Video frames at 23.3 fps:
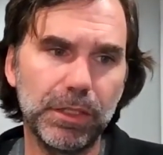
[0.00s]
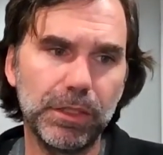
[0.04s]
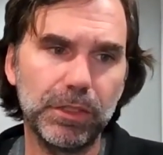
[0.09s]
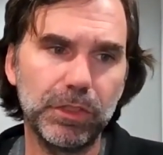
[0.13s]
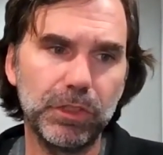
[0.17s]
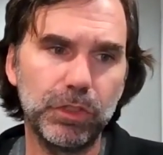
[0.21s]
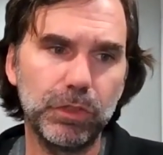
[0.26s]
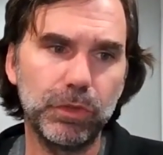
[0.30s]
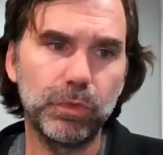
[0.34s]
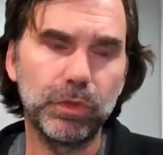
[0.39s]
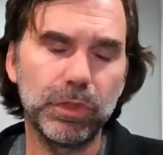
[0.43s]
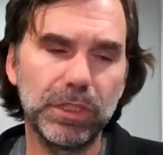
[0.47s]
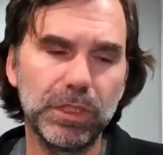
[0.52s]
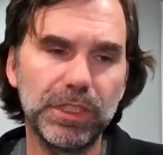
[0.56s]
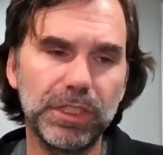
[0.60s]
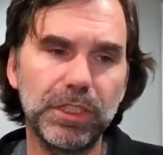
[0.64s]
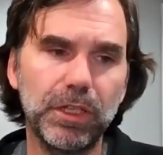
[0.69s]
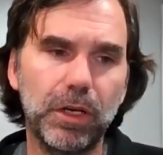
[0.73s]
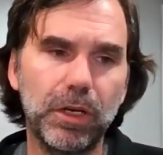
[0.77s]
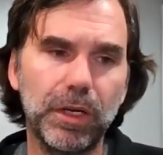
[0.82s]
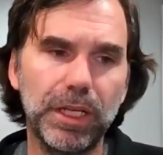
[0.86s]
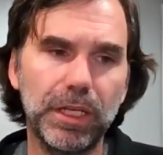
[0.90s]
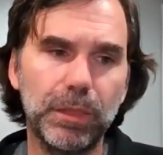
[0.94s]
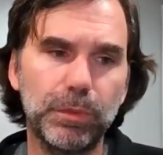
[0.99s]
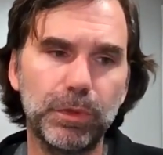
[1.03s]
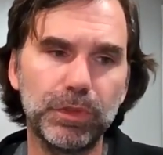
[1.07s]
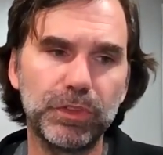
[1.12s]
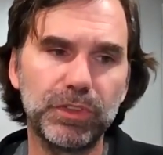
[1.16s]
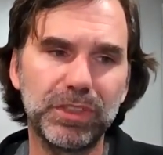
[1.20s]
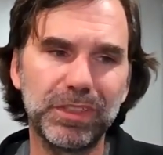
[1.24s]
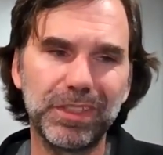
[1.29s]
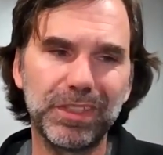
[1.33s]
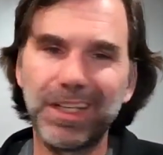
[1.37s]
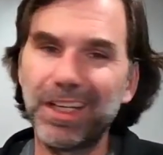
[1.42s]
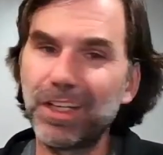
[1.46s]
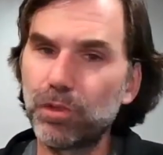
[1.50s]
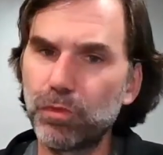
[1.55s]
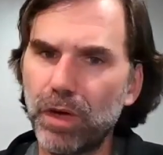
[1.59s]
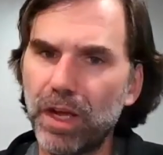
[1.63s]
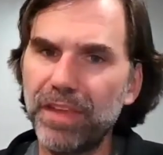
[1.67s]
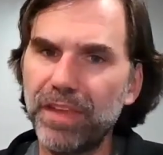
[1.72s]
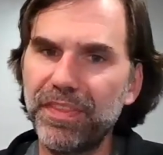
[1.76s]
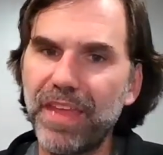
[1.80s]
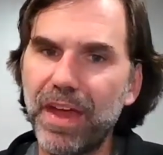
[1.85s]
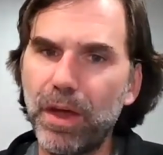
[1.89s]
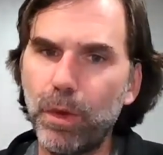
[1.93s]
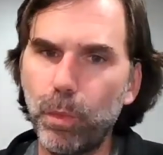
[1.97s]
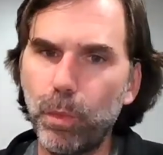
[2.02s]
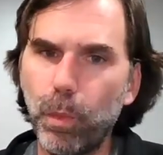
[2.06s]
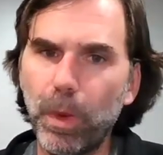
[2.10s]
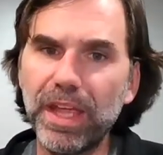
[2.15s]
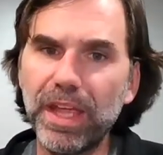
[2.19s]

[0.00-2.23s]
you really are able to kind of ride that